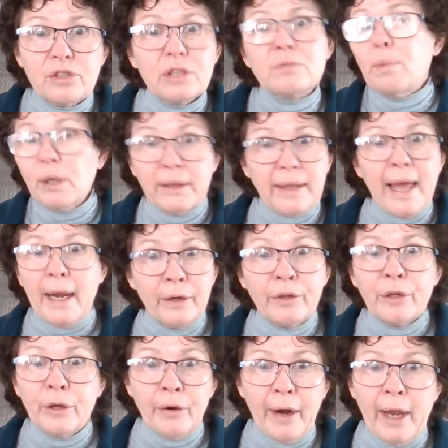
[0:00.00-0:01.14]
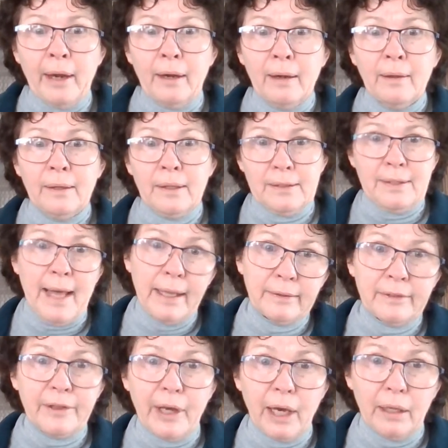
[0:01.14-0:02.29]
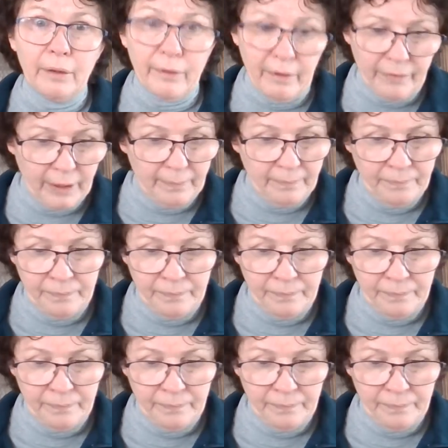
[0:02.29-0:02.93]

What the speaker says: Just put that into your head, because that's the color of it.